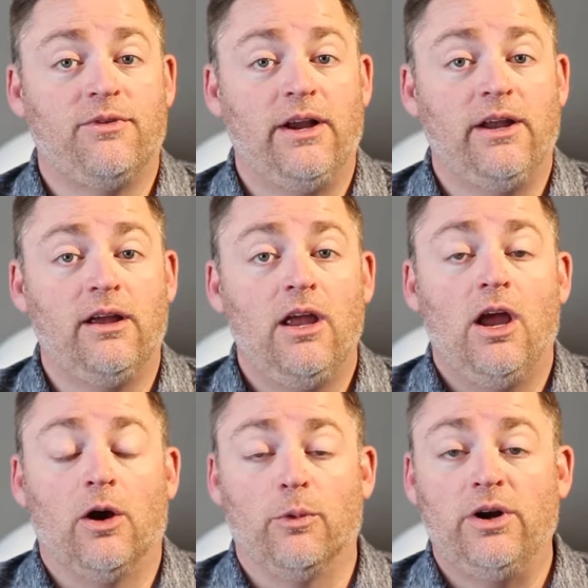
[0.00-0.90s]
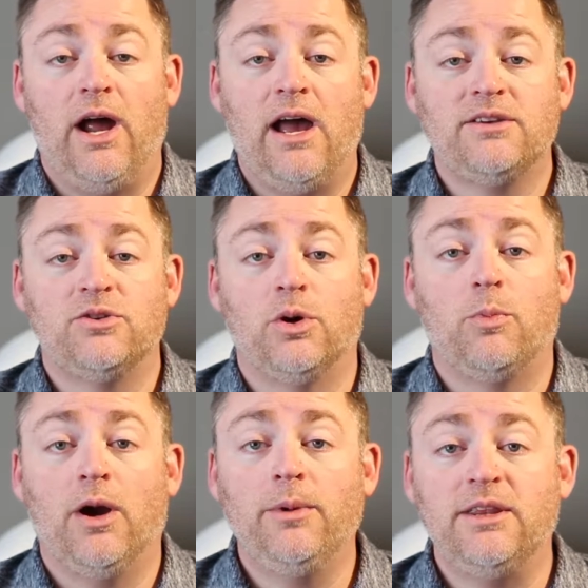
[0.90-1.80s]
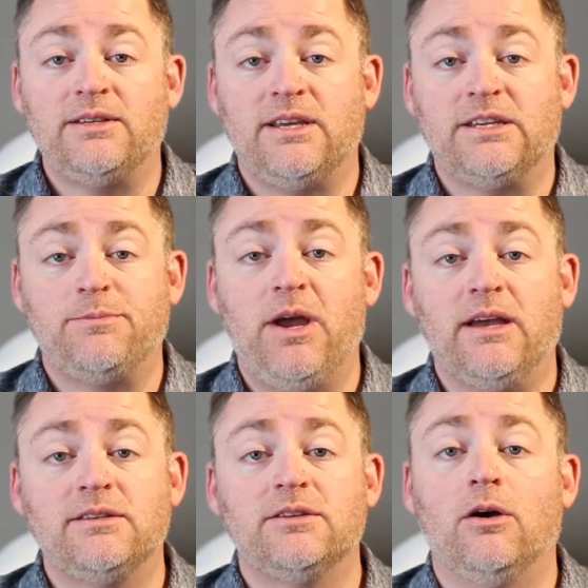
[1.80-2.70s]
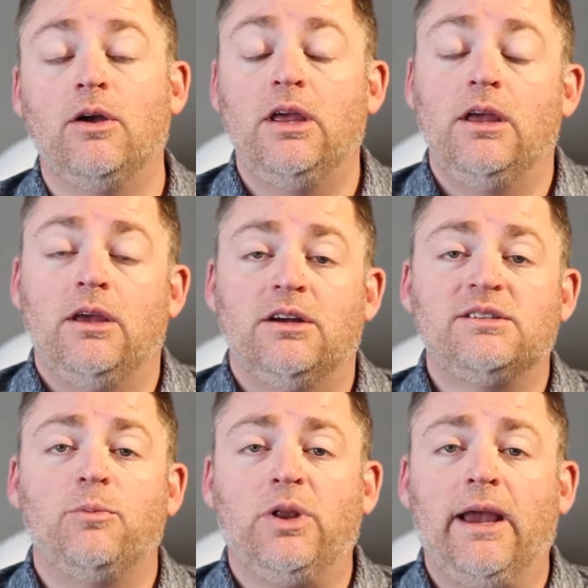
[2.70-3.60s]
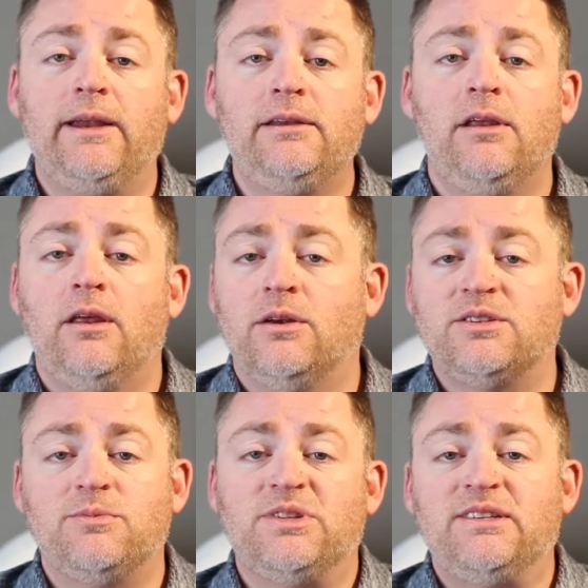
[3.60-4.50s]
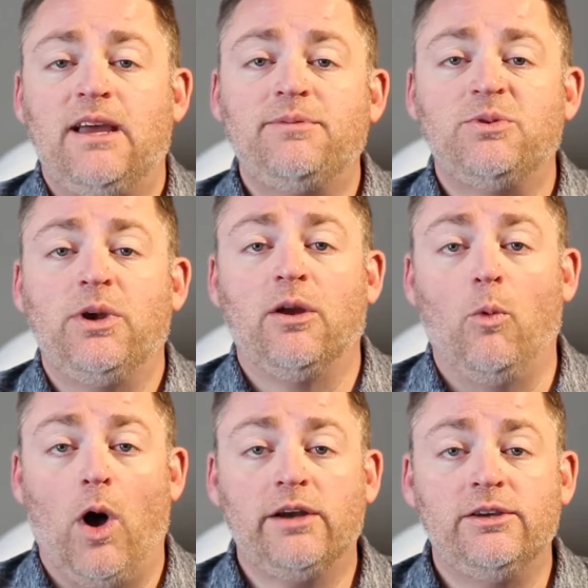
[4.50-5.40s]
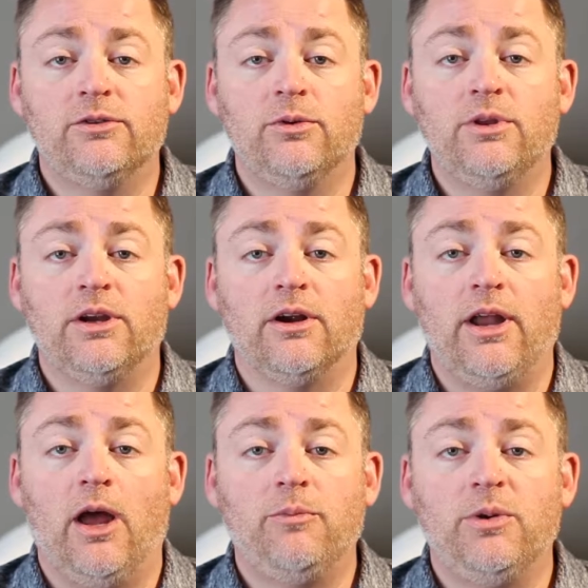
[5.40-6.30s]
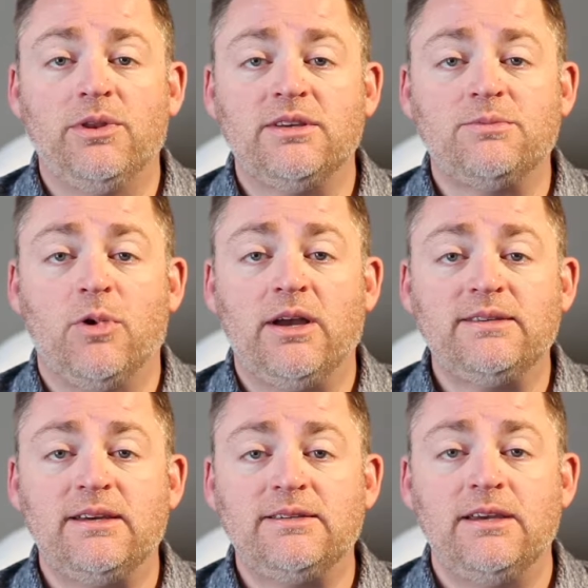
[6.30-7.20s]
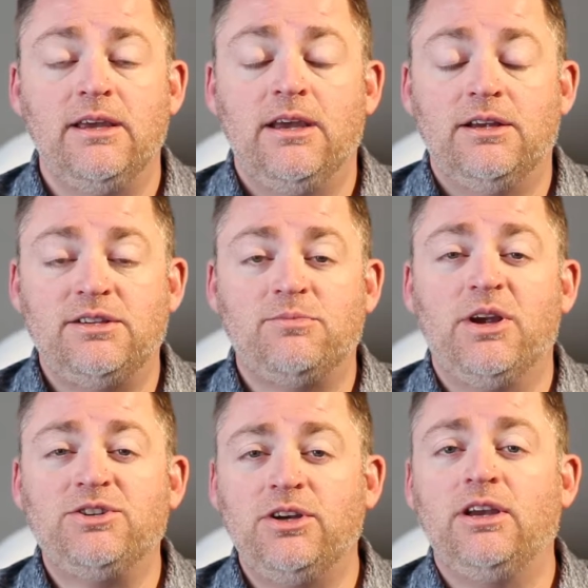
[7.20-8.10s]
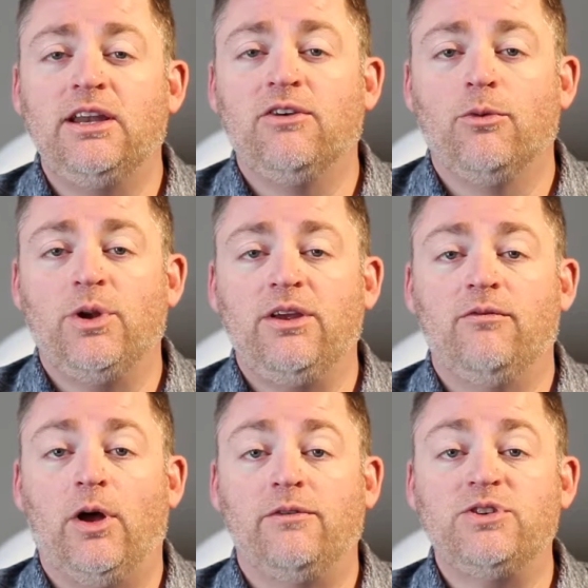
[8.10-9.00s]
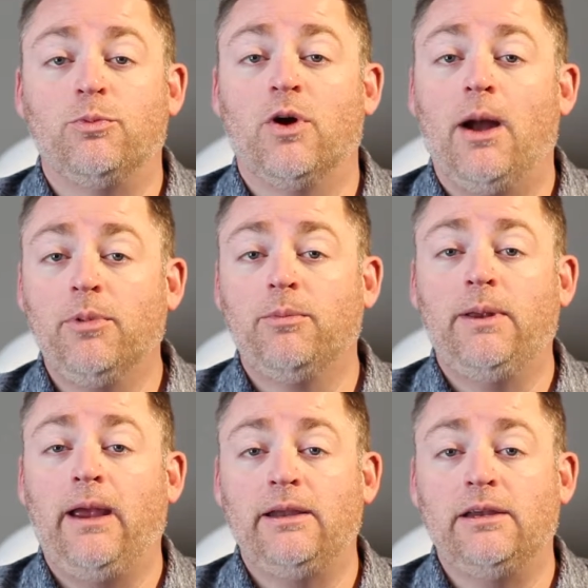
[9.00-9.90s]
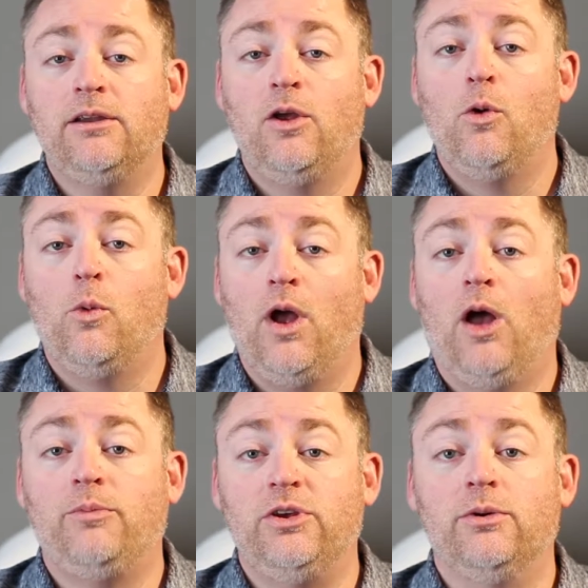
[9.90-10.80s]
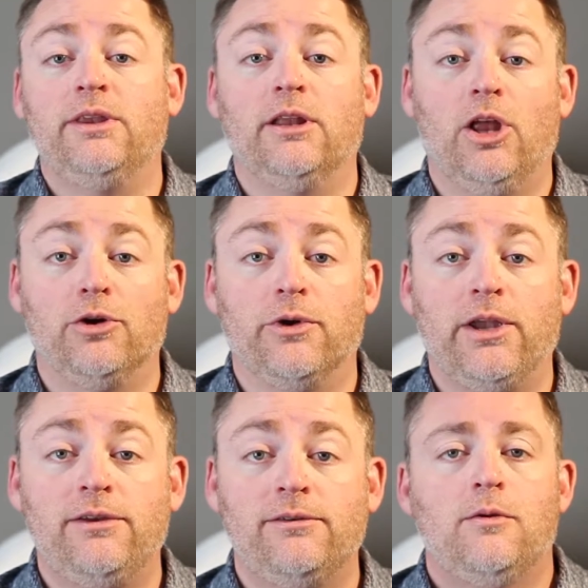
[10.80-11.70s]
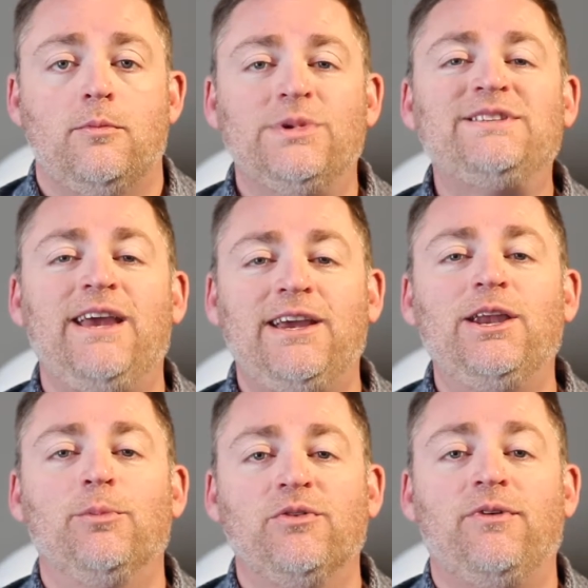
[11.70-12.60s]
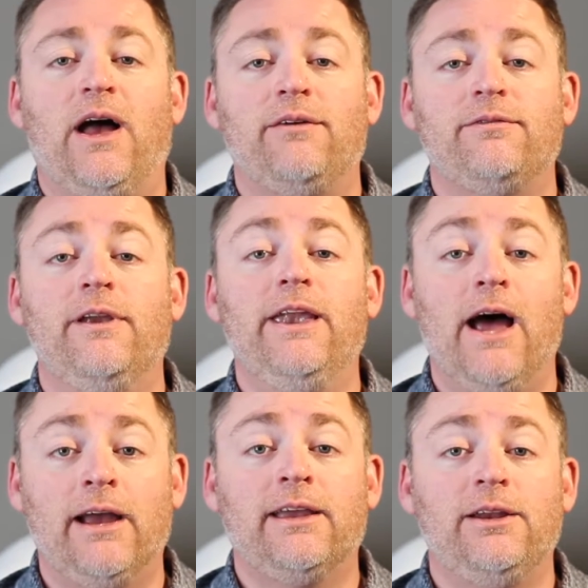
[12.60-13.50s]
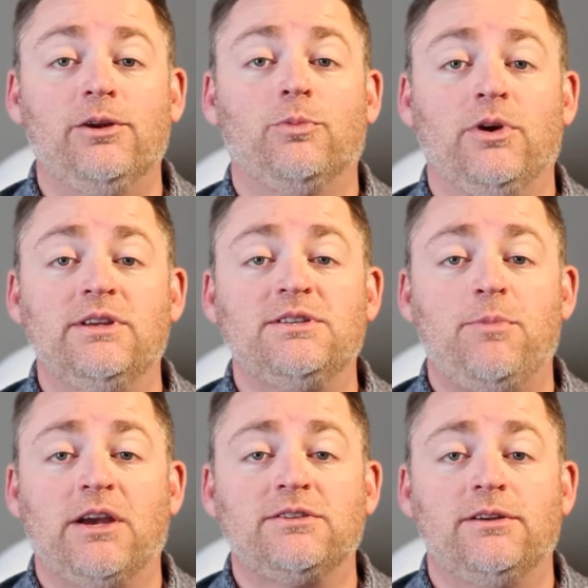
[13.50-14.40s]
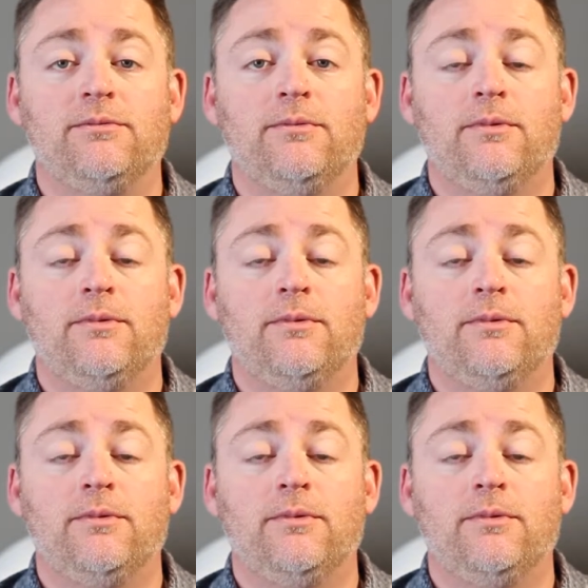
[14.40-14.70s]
find a rental house or apartment that takes pets. So there's some planning, there's some steps we can walk you through that are going to help you with this process. And just make sure you get everybody involved. So proper planning will help you in the long run. Mistake number 5, not getting a pre-inspection.